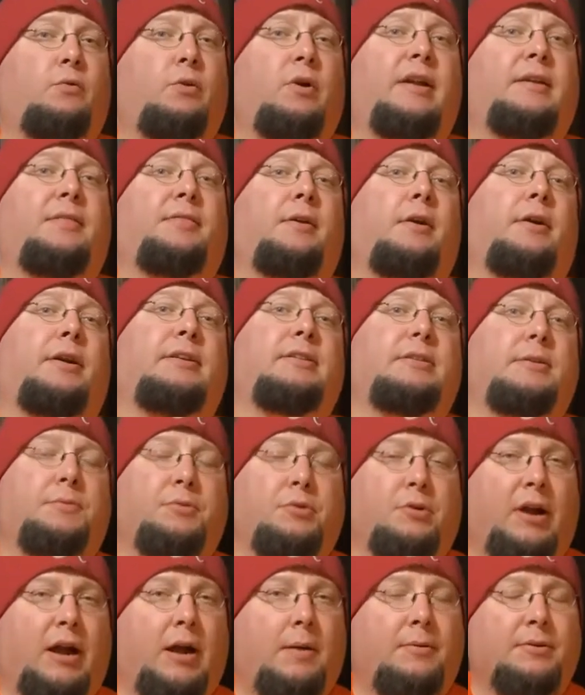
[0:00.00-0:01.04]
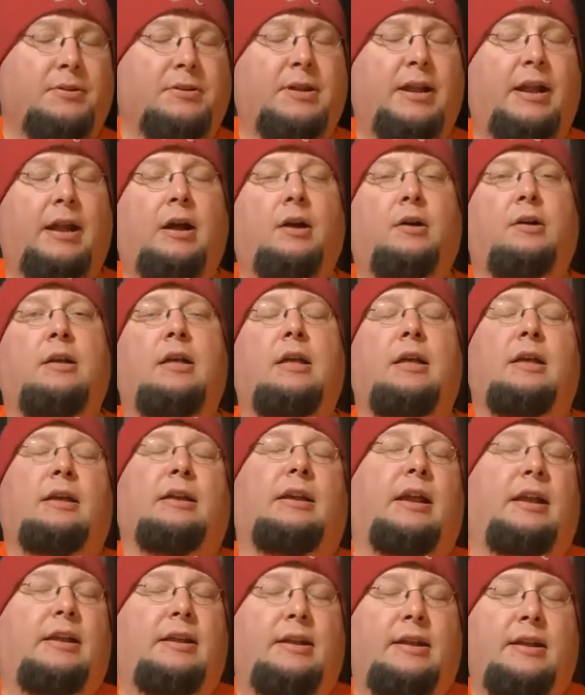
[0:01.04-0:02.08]
we're at 30 subscribers now.
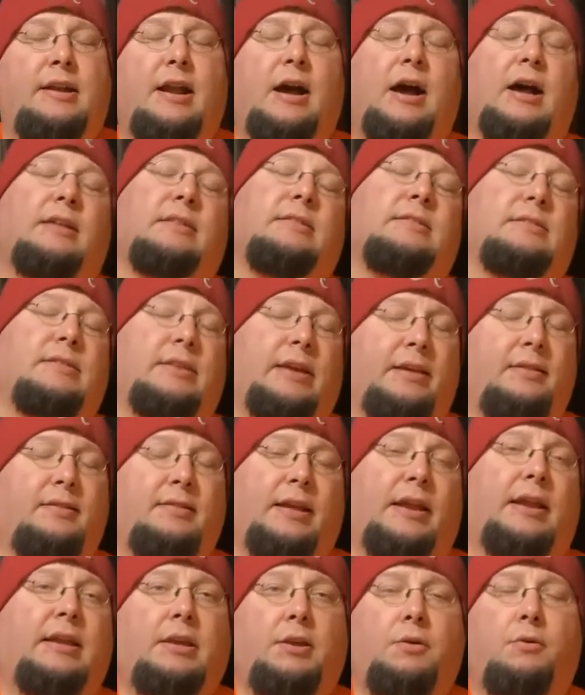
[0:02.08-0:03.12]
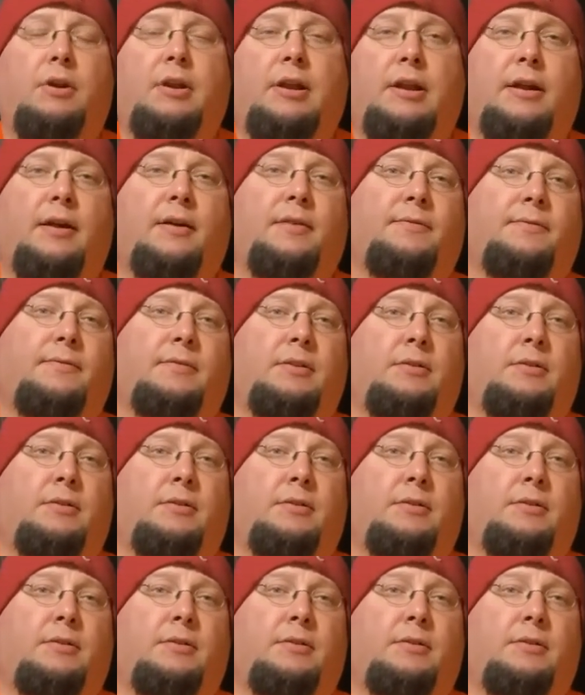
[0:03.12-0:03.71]
Cannot say thank you enough